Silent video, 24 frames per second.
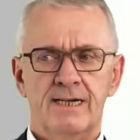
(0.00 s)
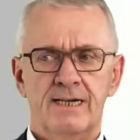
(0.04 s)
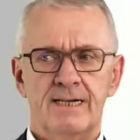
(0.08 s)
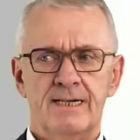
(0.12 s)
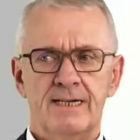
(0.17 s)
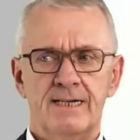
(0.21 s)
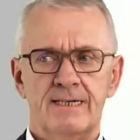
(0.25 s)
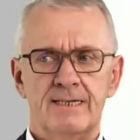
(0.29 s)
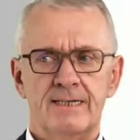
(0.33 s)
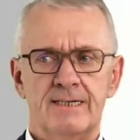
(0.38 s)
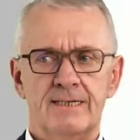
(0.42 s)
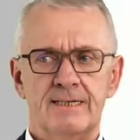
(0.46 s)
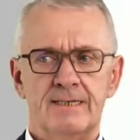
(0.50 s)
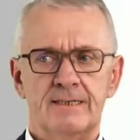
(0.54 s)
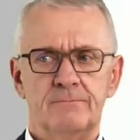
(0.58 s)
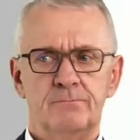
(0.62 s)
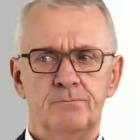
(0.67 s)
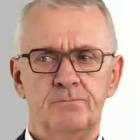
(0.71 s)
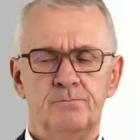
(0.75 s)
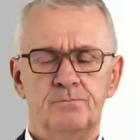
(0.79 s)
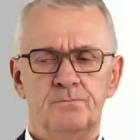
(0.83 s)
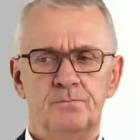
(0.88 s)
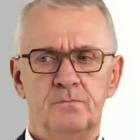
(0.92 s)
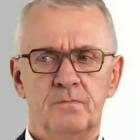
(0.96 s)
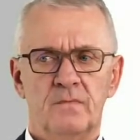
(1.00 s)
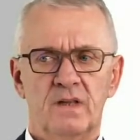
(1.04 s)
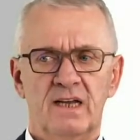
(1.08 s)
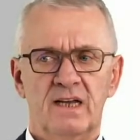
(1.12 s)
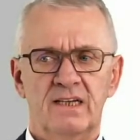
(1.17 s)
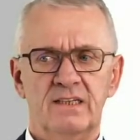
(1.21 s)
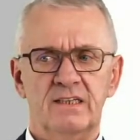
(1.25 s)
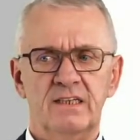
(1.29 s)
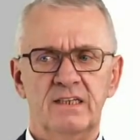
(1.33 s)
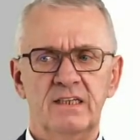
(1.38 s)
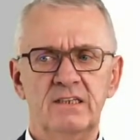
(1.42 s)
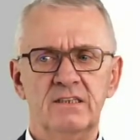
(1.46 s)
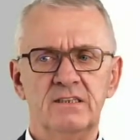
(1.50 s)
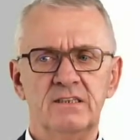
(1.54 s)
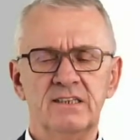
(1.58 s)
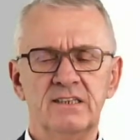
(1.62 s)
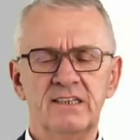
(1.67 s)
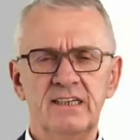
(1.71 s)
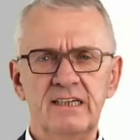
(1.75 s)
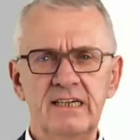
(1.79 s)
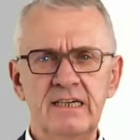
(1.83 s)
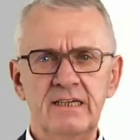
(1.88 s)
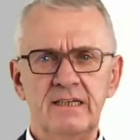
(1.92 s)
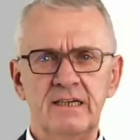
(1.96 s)
And the
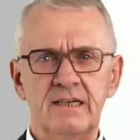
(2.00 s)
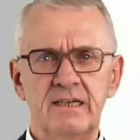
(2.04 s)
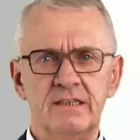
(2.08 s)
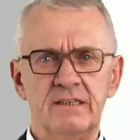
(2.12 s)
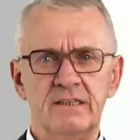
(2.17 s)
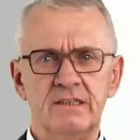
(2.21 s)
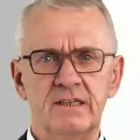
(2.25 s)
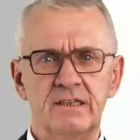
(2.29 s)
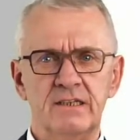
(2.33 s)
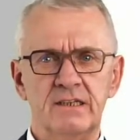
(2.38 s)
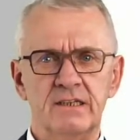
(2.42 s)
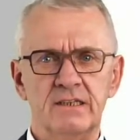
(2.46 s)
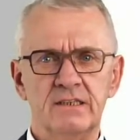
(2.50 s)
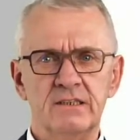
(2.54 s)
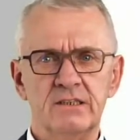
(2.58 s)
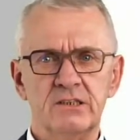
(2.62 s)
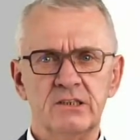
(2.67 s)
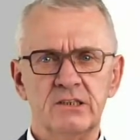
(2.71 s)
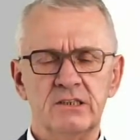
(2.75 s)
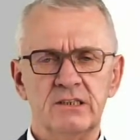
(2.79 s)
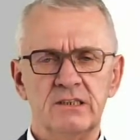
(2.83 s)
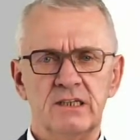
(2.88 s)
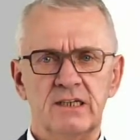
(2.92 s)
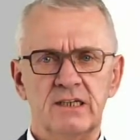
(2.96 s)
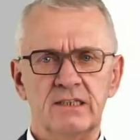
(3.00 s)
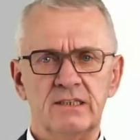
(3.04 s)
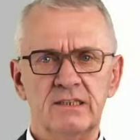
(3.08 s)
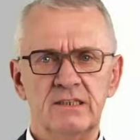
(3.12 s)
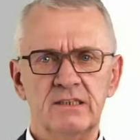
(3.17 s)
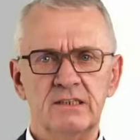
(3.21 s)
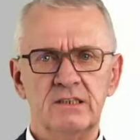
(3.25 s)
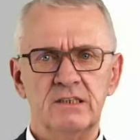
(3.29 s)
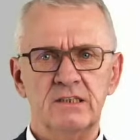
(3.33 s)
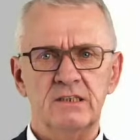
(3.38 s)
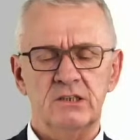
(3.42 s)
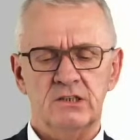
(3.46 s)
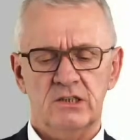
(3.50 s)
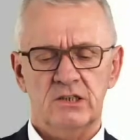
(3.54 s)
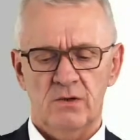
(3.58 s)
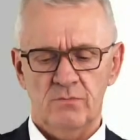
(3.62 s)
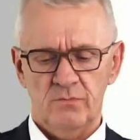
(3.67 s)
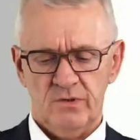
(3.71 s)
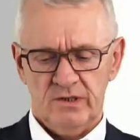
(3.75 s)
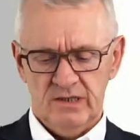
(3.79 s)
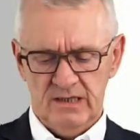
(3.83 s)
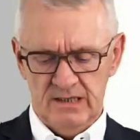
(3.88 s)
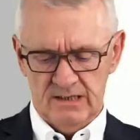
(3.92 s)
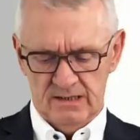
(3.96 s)
intriguing thing is, and this is
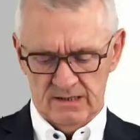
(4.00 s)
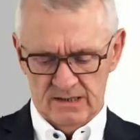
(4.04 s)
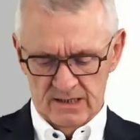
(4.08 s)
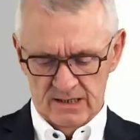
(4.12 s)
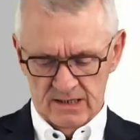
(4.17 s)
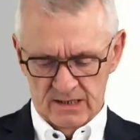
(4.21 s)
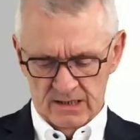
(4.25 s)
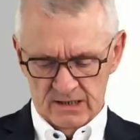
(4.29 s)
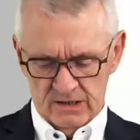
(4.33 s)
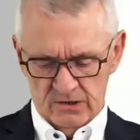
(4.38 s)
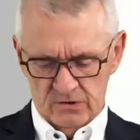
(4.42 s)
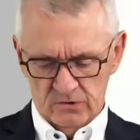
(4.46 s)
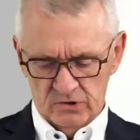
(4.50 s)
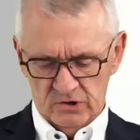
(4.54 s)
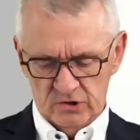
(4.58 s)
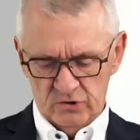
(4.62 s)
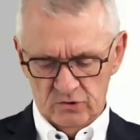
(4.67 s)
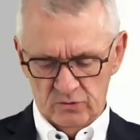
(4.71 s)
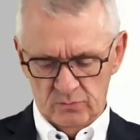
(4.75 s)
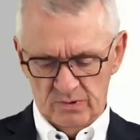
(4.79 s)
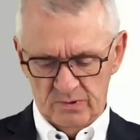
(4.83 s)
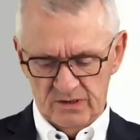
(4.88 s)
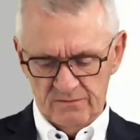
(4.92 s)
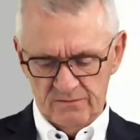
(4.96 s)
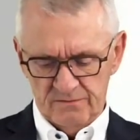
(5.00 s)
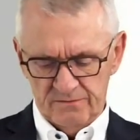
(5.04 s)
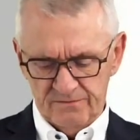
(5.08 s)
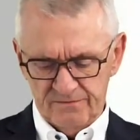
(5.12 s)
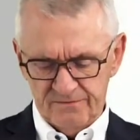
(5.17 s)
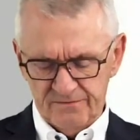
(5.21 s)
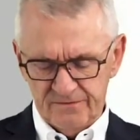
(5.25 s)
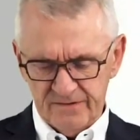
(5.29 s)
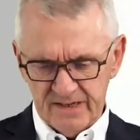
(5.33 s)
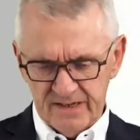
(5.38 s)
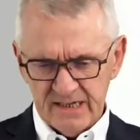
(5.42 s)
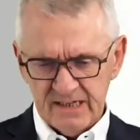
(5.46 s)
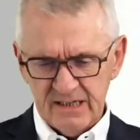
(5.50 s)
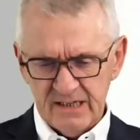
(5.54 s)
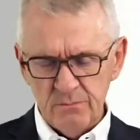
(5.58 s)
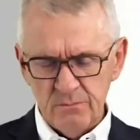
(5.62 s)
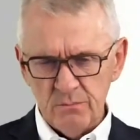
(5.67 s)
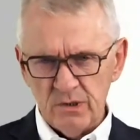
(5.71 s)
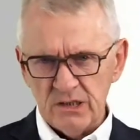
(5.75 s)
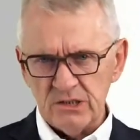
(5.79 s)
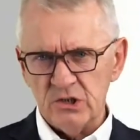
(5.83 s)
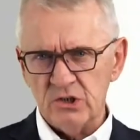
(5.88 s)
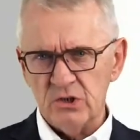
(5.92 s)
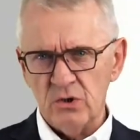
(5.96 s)
something you should be
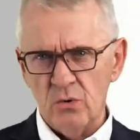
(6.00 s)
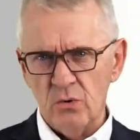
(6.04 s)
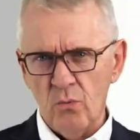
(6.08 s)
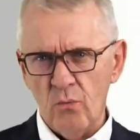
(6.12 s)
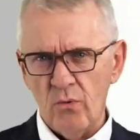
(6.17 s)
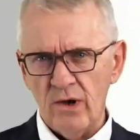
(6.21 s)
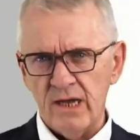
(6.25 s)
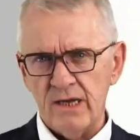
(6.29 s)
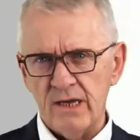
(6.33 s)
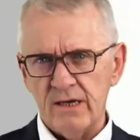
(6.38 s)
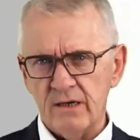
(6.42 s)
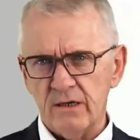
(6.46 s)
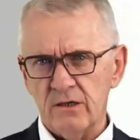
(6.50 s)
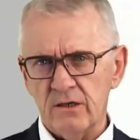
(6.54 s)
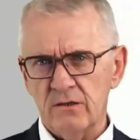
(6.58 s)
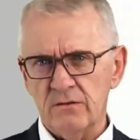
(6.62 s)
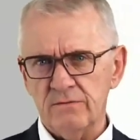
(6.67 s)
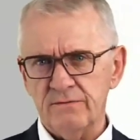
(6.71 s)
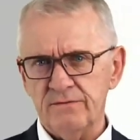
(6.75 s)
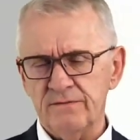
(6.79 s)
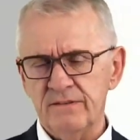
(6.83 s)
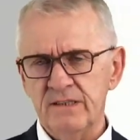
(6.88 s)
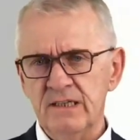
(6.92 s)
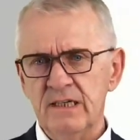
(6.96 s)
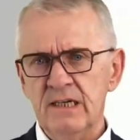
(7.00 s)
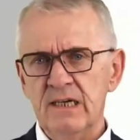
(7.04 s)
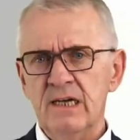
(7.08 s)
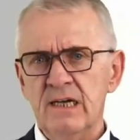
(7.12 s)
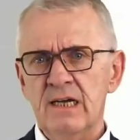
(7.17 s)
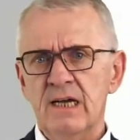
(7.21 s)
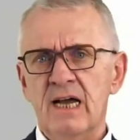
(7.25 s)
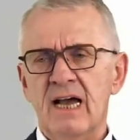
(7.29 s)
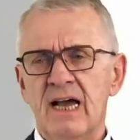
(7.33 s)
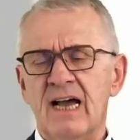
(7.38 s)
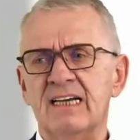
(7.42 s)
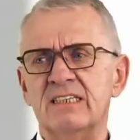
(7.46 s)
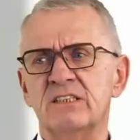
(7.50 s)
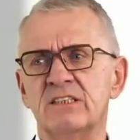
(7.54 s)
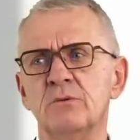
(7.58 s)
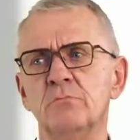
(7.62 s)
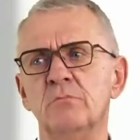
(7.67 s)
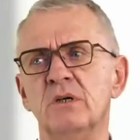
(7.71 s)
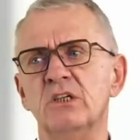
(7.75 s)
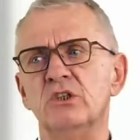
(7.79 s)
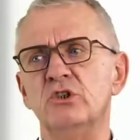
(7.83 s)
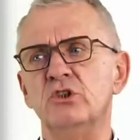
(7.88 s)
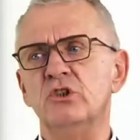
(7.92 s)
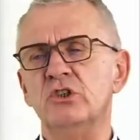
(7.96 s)
very much aware of,
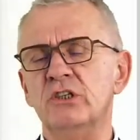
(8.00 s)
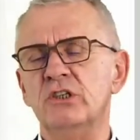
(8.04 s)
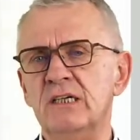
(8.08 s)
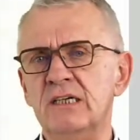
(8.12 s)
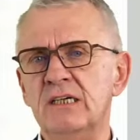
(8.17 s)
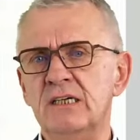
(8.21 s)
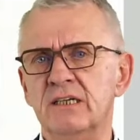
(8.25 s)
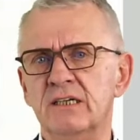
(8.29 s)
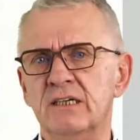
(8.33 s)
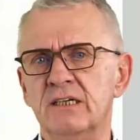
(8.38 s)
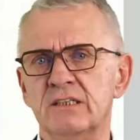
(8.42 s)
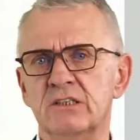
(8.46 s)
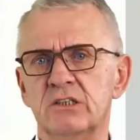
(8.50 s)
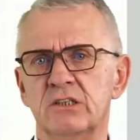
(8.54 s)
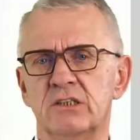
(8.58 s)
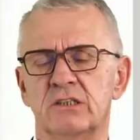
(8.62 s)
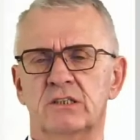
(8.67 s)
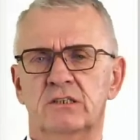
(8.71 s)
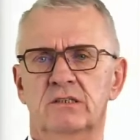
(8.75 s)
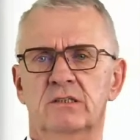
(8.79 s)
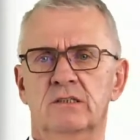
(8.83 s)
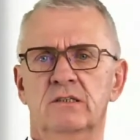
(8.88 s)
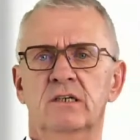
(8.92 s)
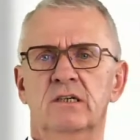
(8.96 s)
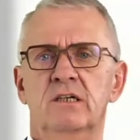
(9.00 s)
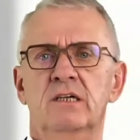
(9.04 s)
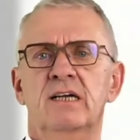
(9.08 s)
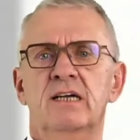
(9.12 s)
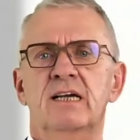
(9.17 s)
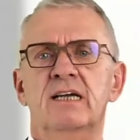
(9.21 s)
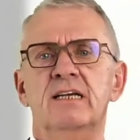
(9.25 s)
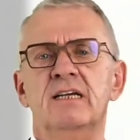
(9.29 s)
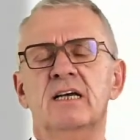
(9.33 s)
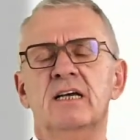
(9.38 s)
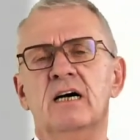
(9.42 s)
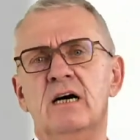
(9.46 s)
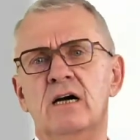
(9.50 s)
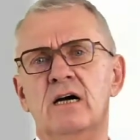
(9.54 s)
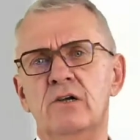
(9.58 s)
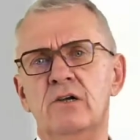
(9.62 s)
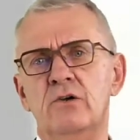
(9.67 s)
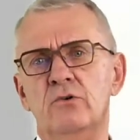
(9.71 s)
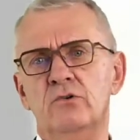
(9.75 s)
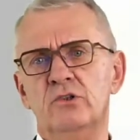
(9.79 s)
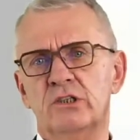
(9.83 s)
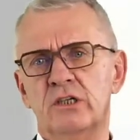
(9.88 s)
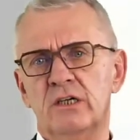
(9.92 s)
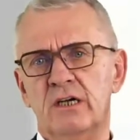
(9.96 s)
as a machinist, in how
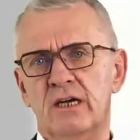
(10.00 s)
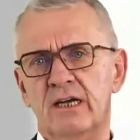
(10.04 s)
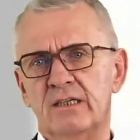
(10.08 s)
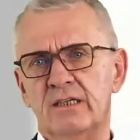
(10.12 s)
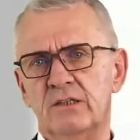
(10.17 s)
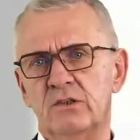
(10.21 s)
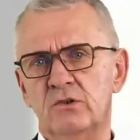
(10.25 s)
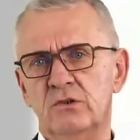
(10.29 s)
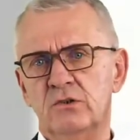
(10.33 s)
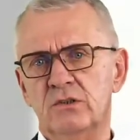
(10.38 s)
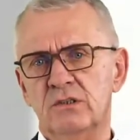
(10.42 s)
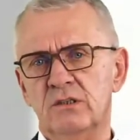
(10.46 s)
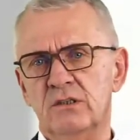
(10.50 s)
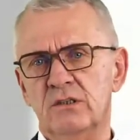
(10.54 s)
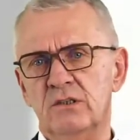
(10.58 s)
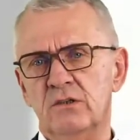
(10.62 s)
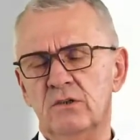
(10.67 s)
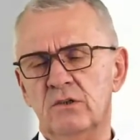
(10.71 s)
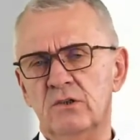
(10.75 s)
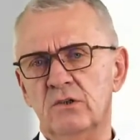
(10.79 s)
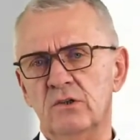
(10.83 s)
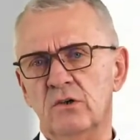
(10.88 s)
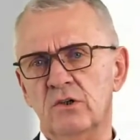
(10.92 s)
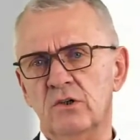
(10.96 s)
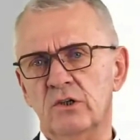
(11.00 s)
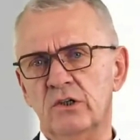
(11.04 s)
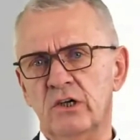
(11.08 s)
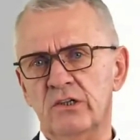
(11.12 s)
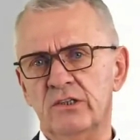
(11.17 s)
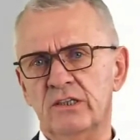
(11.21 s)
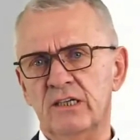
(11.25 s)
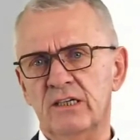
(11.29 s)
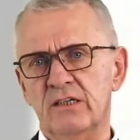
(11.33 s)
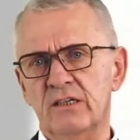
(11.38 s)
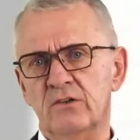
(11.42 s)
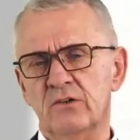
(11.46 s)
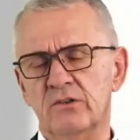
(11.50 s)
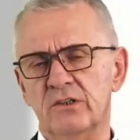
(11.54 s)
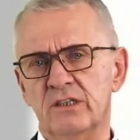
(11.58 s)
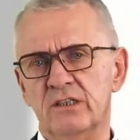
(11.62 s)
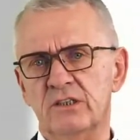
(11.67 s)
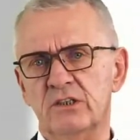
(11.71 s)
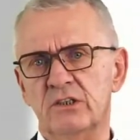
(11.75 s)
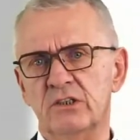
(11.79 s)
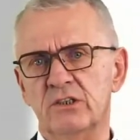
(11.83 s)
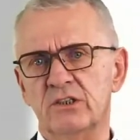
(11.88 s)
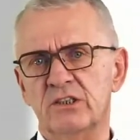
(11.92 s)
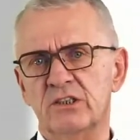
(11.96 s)
you select your cutting
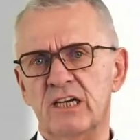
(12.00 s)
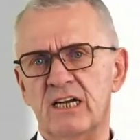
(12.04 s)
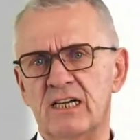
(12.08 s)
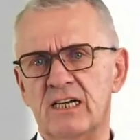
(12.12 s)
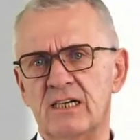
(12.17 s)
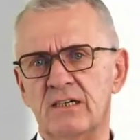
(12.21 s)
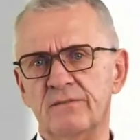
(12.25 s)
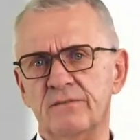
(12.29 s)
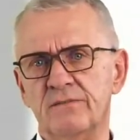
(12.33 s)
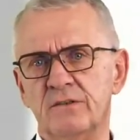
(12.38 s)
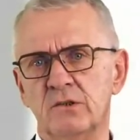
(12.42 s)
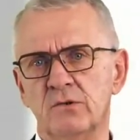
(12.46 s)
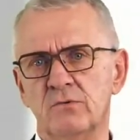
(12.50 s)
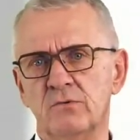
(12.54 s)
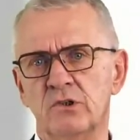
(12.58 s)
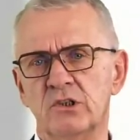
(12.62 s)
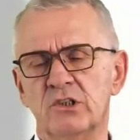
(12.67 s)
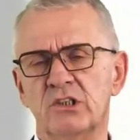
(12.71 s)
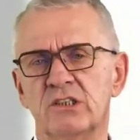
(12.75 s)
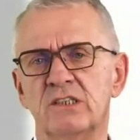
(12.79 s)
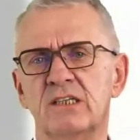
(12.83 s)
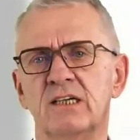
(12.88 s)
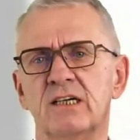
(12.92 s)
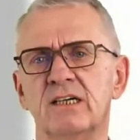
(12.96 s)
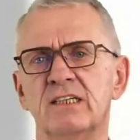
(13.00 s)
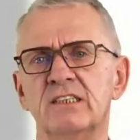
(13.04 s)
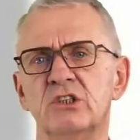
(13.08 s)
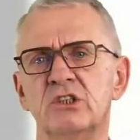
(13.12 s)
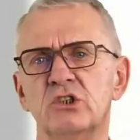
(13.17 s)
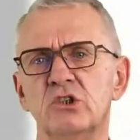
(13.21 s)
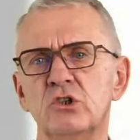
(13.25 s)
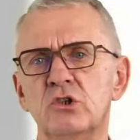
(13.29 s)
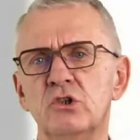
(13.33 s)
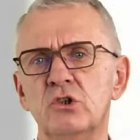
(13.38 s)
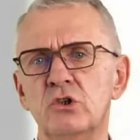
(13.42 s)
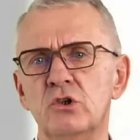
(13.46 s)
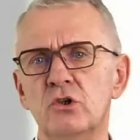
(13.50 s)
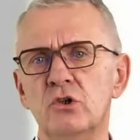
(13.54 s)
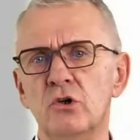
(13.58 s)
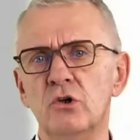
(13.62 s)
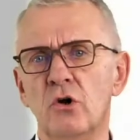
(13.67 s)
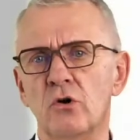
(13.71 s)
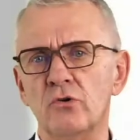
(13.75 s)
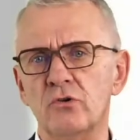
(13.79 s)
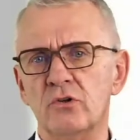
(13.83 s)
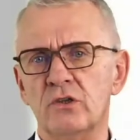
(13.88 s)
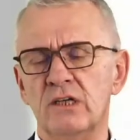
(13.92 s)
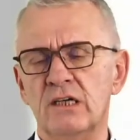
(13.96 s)
conditions afterwards, there is
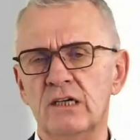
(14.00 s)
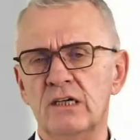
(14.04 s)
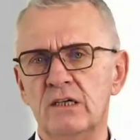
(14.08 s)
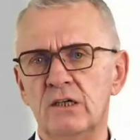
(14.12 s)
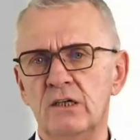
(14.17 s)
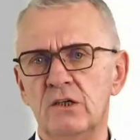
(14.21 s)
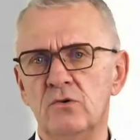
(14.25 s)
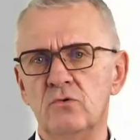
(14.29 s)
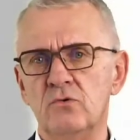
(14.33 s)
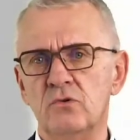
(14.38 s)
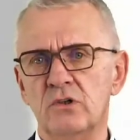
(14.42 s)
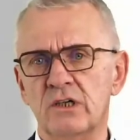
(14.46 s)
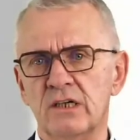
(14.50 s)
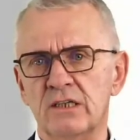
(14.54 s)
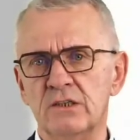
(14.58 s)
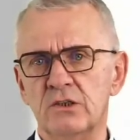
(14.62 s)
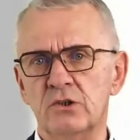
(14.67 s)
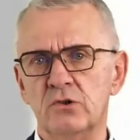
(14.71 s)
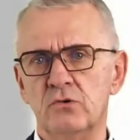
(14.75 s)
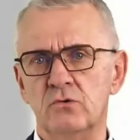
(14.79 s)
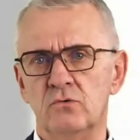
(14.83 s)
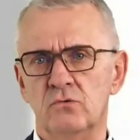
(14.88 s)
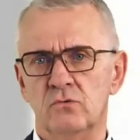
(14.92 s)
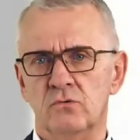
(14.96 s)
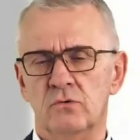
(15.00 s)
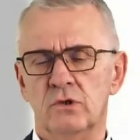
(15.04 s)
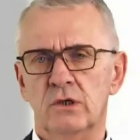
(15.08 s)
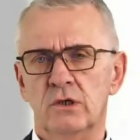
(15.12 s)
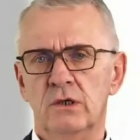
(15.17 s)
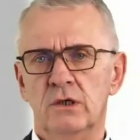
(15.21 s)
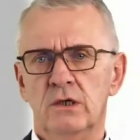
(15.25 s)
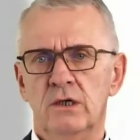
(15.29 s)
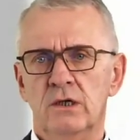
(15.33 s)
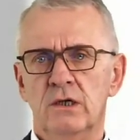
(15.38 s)
nothing you can do.